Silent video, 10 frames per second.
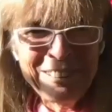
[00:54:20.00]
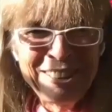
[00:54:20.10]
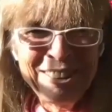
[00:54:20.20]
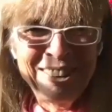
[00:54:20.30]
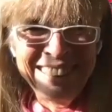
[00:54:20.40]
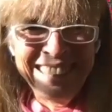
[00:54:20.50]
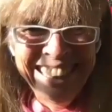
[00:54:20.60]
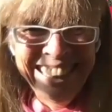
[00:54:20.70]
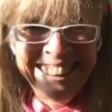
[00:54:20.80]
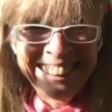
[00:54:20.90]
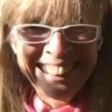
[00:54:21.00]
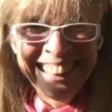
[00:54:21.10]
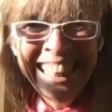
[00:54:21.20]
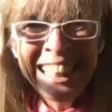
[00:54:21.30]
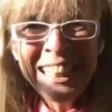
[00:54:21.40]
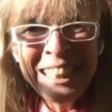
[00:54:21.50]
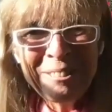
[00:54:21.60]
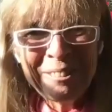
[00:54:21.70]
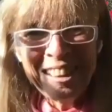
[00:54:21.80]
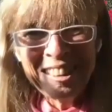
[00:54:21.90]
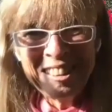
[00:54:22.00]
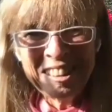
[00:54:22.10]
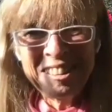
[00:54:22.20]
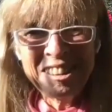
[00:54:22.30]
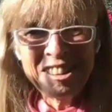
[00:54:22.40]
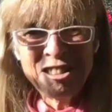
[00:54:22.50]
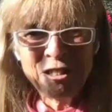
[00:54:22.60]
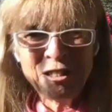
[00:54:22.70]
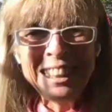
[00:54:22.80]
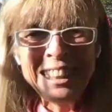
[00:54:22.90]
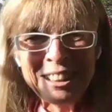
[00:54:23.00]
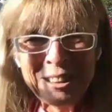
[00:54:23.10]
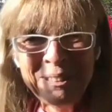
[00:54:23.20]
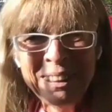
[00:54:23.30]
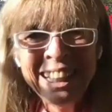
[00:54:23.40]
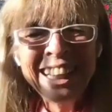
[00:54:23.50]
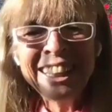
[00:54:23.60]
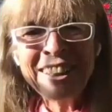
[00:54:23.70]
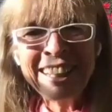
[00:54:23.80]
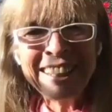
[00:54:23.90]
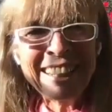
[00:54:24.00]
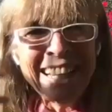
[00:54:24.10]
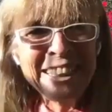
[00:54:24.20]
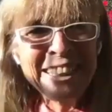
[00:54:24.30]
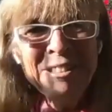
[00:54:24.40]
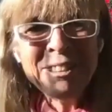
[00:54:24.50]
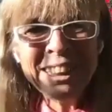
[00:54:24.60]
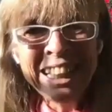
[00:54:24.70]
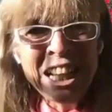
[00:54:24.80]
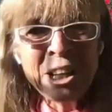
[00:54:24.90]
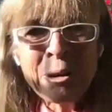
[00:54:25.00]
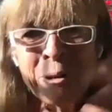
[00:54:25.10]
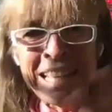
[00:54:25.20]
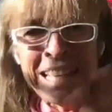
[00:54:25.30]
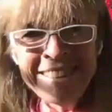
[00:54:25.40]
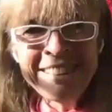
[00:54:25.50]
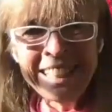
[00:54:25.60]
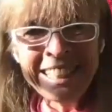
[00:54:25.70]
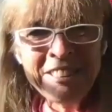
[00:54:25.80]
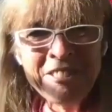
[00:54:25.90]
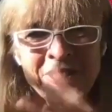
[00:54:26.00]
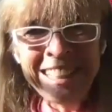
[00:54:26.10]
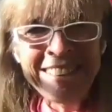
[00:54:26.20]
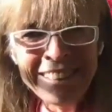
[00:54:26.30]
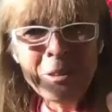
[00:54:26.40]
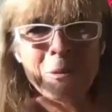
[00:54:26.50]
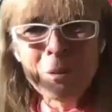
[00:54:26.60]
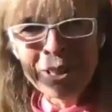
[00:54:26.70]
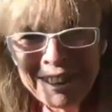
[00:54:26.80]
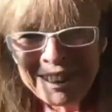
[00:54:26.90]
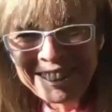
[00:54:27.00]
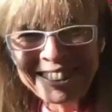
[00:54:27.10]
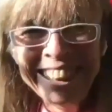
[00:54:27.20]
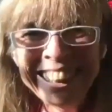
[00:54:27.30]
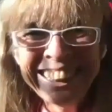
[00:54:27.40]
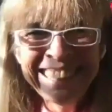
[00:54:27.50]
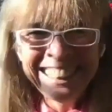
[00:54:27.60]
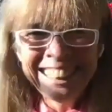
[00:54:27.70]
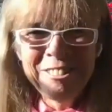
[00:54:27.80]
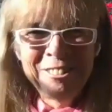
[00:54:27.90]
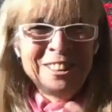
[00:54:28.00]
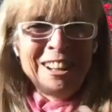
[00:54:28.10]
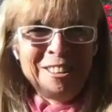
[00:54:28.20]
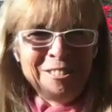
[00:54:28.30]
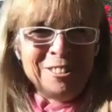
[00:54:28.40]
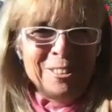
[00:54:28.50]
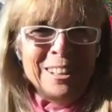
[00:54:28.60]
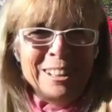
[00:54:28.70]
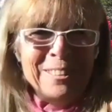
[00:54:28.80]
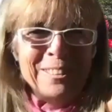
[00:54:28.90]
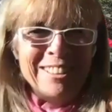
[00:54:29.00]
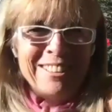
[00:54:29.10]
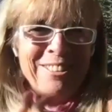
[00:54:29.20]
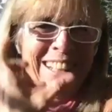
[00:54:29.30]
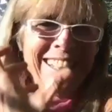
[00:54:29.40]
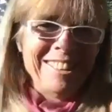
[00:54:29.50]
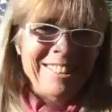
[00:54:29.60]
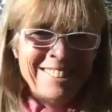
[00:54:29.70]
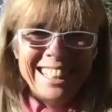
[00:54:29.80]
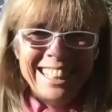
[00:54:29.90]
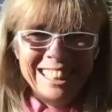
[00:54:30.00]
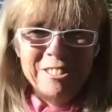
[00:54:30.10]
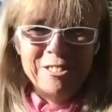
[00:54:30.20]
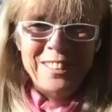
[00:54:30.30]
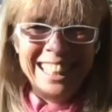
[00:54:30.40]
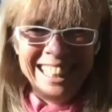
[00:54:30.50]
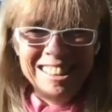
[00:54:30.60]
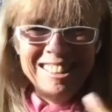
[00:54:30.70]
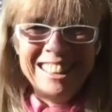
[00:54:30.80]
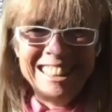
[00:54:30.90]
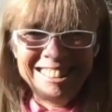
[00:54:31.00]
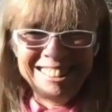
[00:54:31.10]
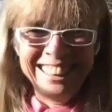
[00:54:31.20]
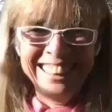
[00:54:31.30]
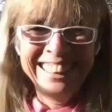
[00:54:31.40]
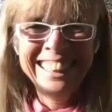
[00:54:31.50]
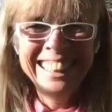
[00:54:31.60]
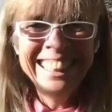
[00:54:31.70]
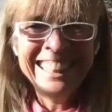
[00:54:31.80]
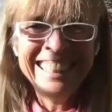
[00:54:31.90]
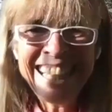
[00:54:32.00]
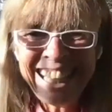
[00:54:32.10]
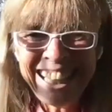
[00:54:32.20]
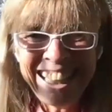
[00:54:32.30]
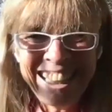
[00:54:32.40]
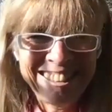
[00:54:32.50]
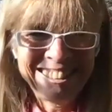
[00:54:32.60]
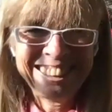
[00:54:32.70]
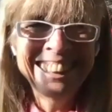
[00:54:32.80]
what you said. It brings such freedom and even creating and inventing words for what we are trying to say and feeling and sensing. Yes.